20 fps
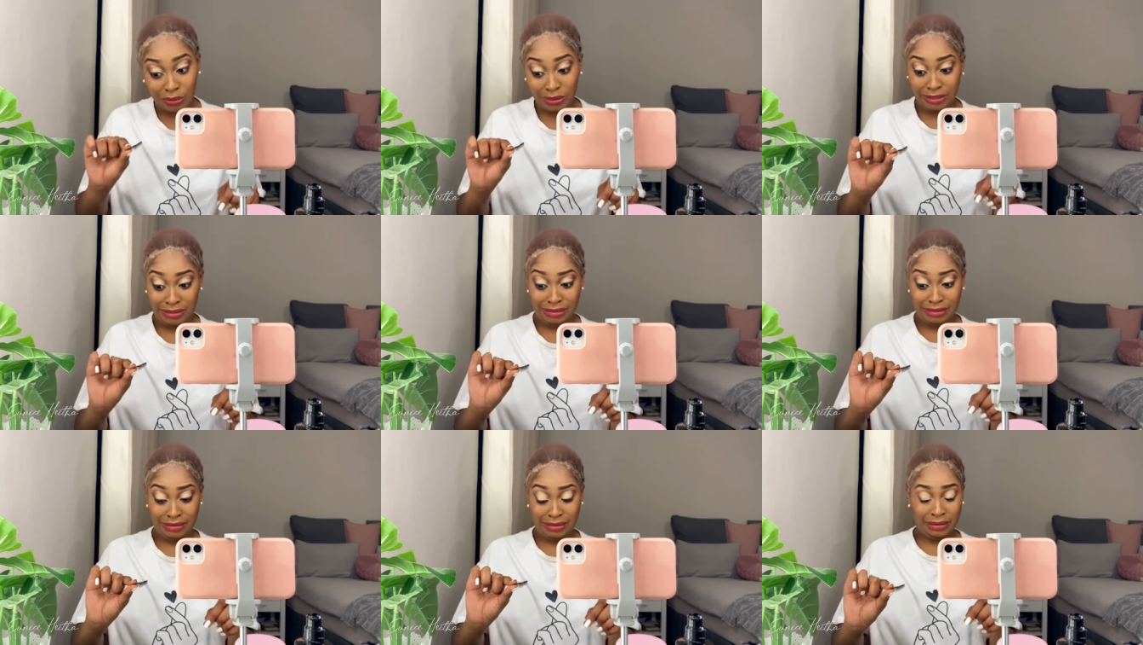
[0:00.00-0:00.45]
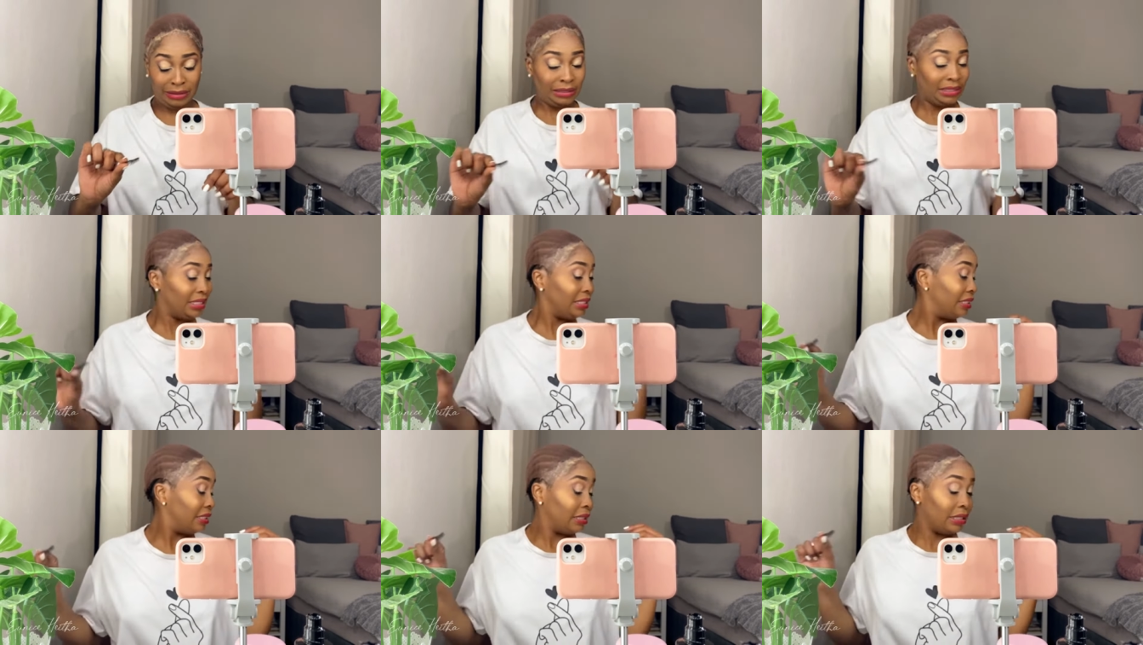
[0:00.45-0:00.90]
is
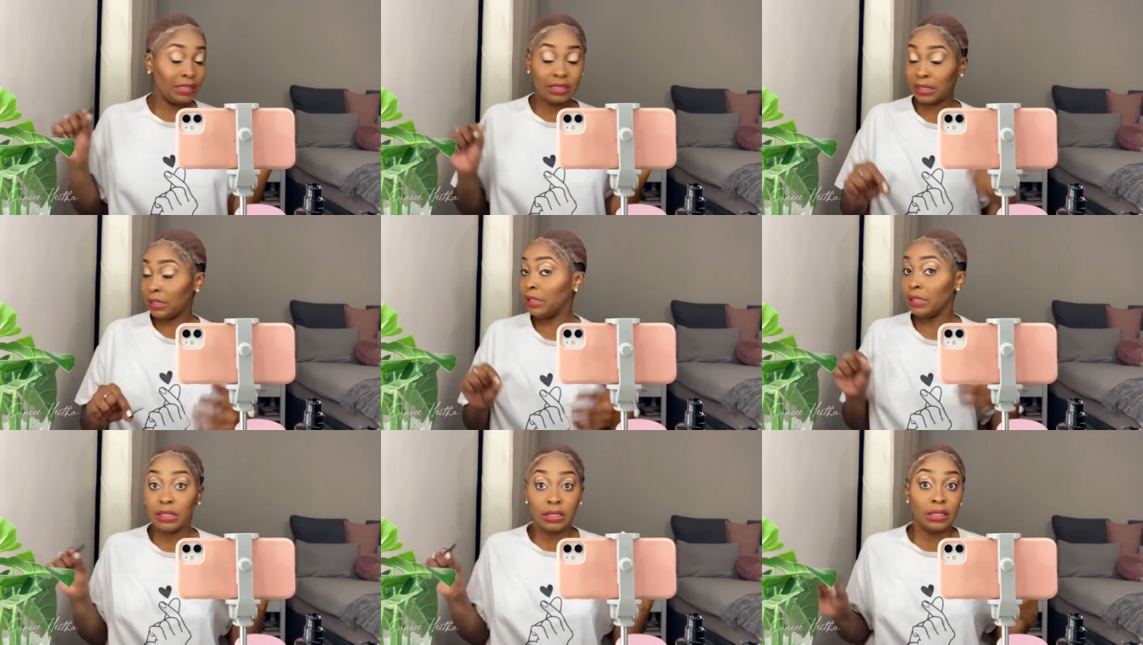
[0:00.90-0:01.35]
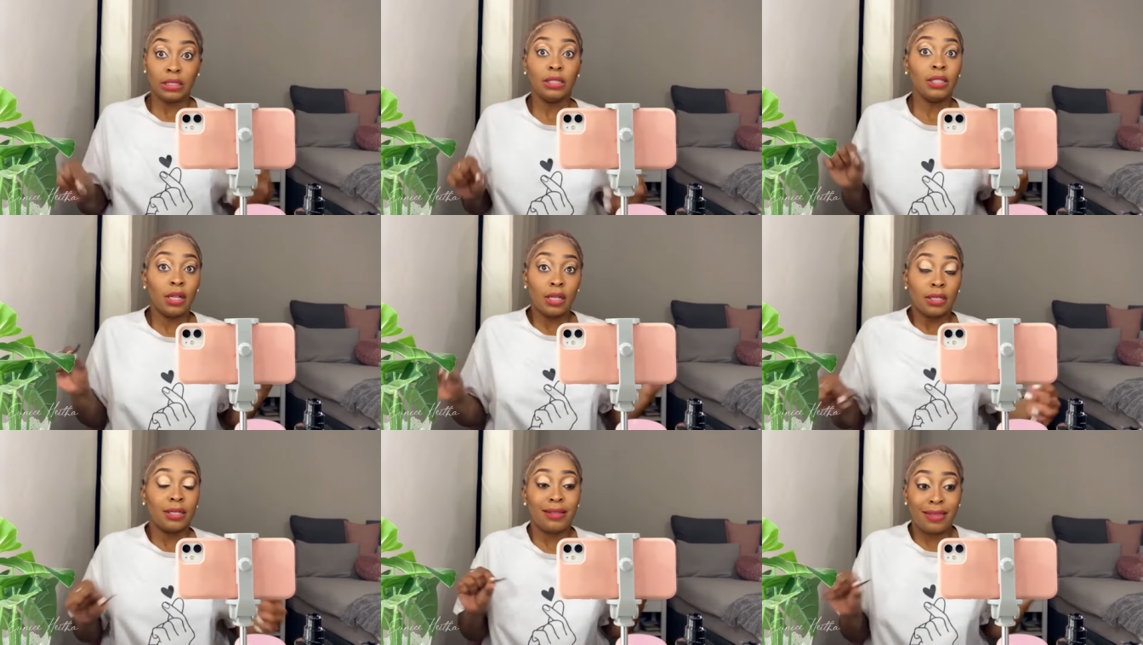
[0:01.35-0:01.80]

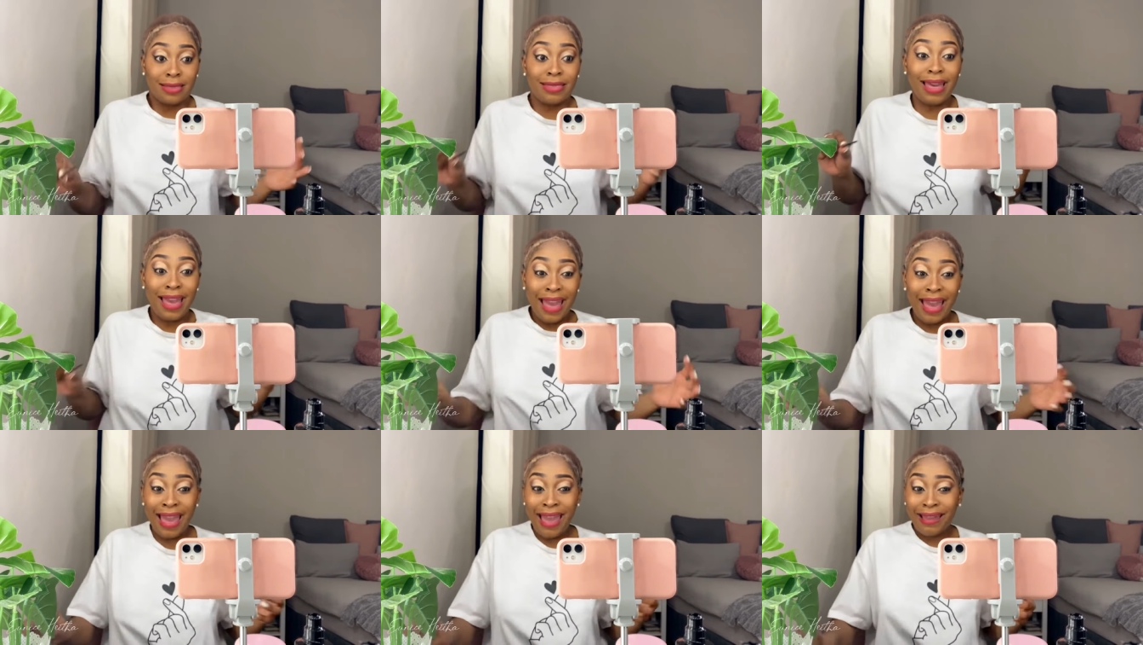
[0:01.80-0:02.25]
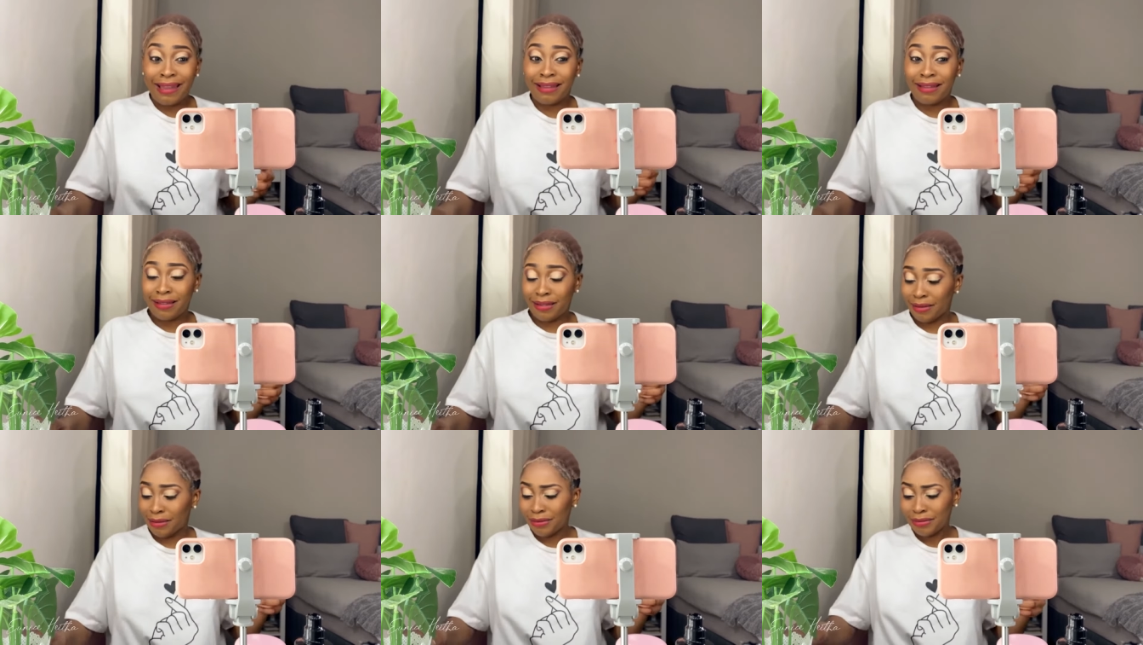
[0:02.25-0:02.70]

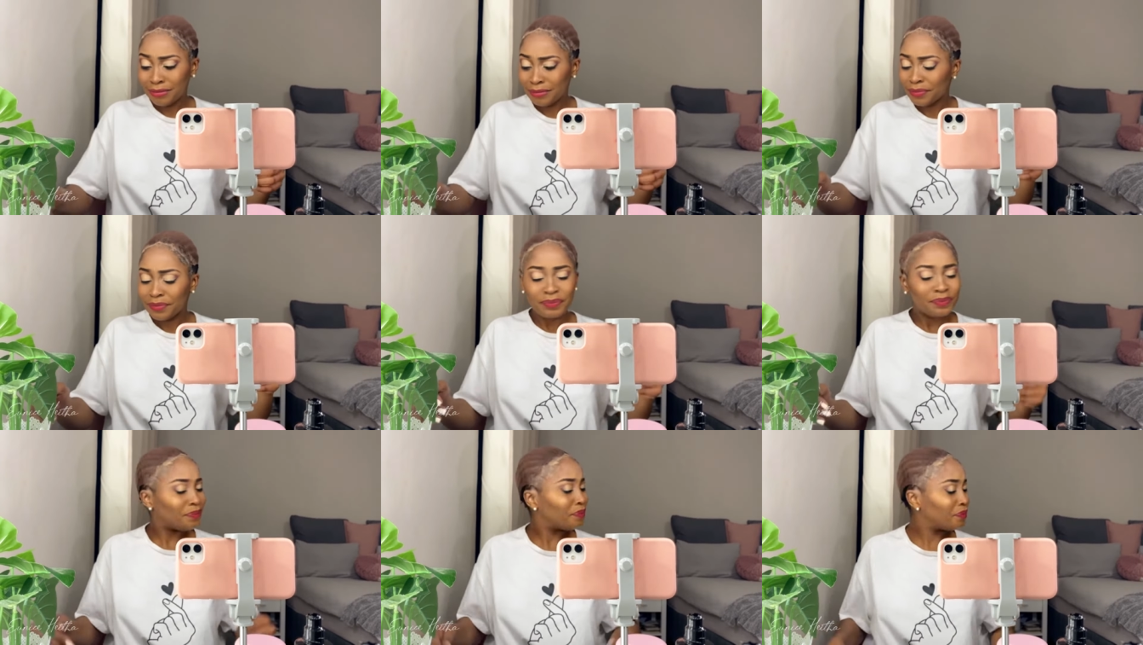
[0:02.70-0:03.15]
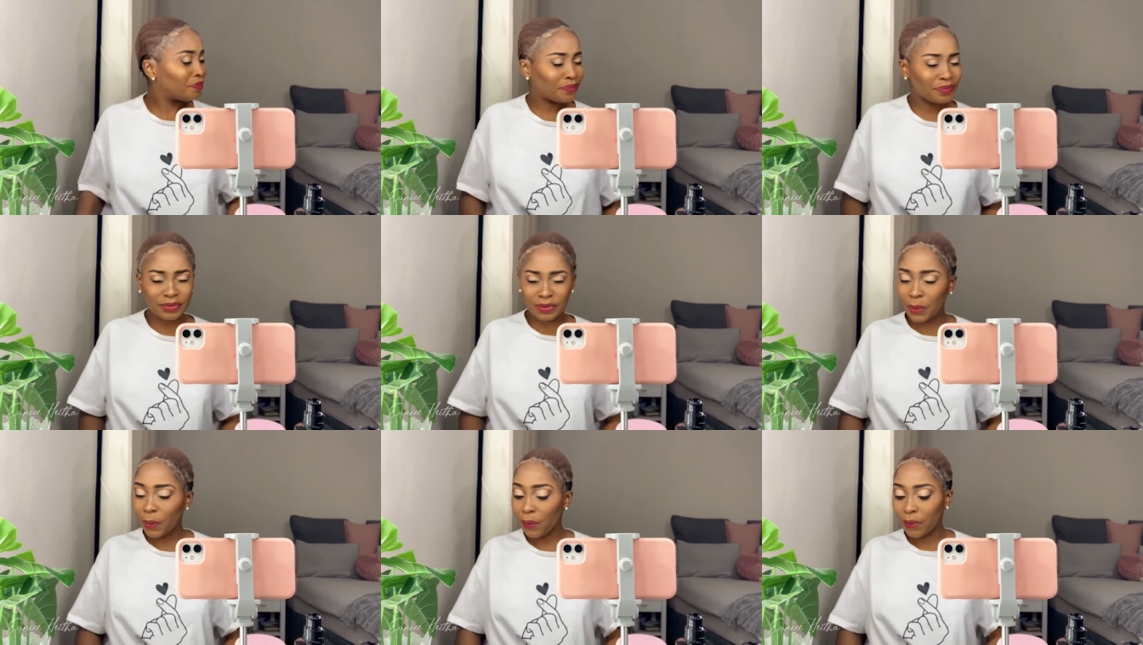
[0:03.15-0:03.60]
thick!
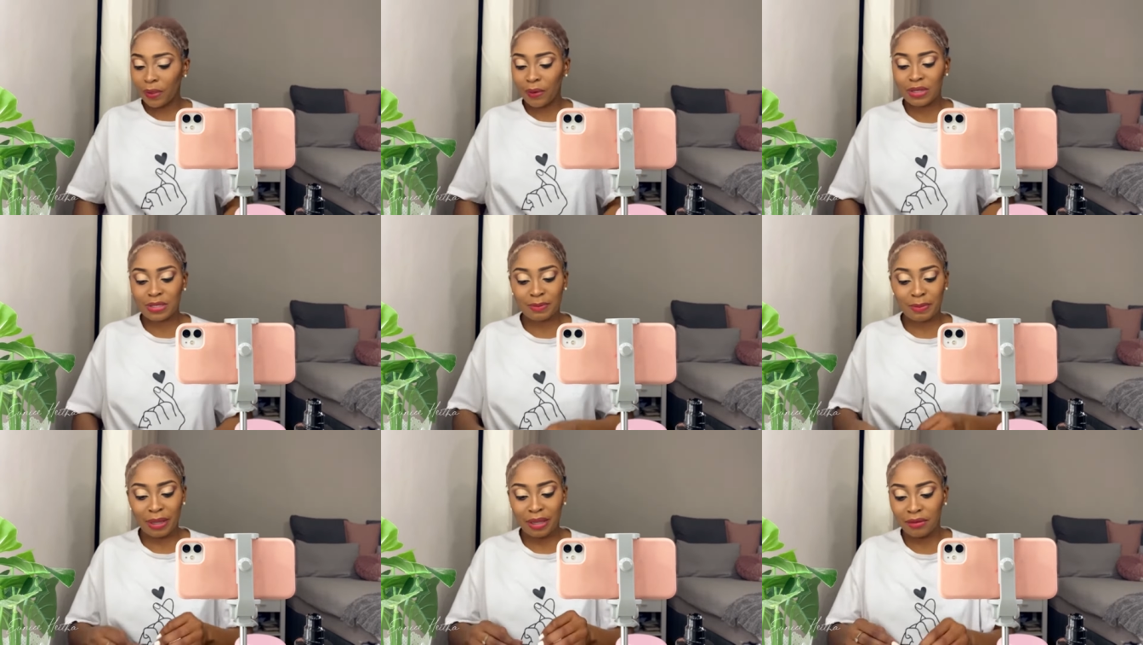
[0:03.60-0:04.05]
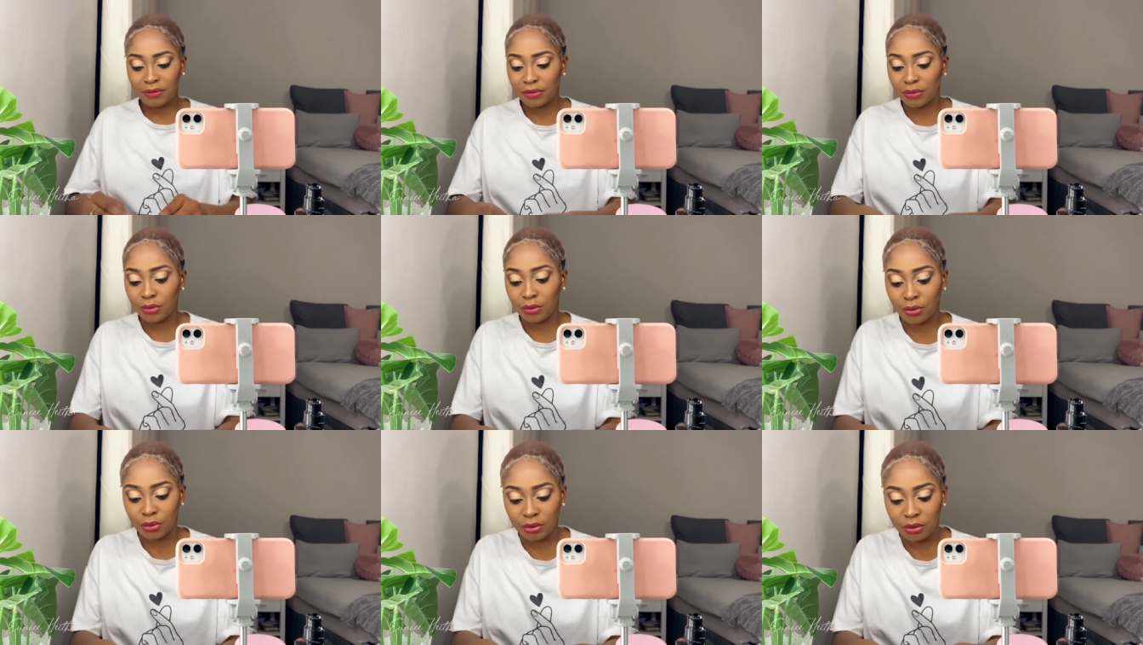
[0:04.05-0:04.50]
Oh, that was
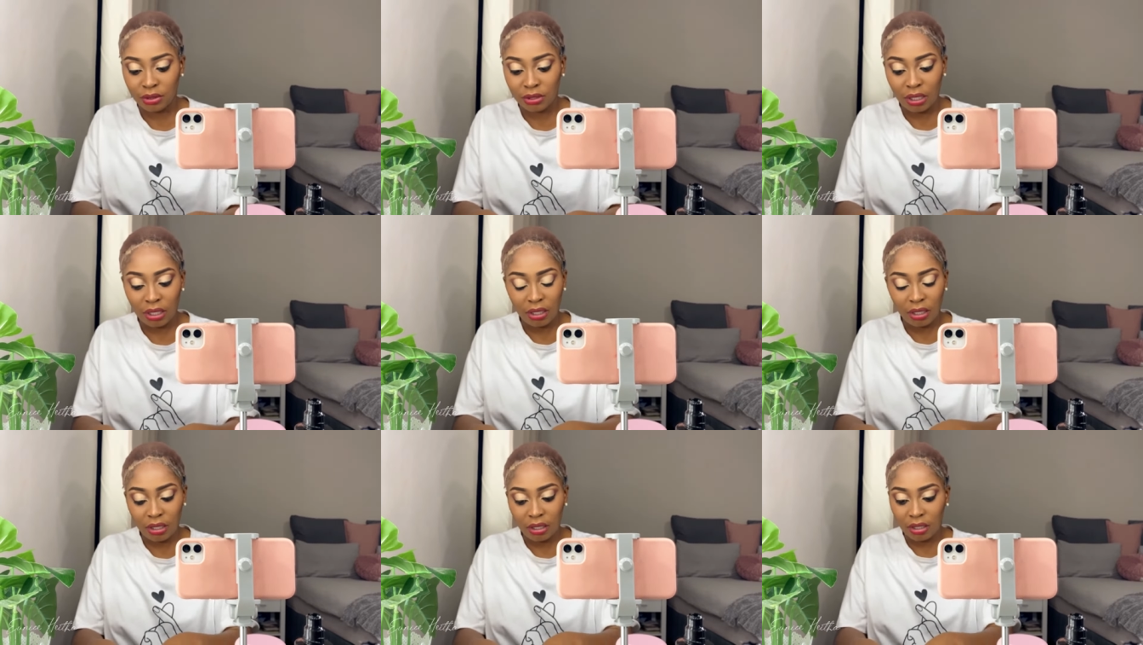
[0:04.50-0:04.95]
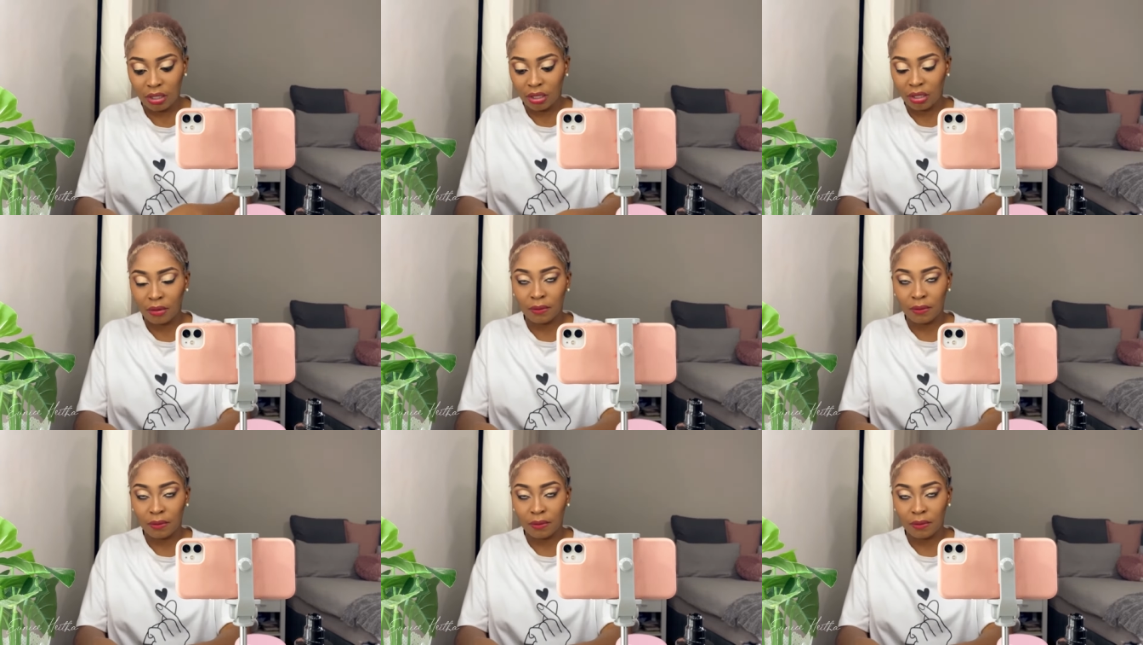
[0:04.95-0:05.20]
painful. Damn.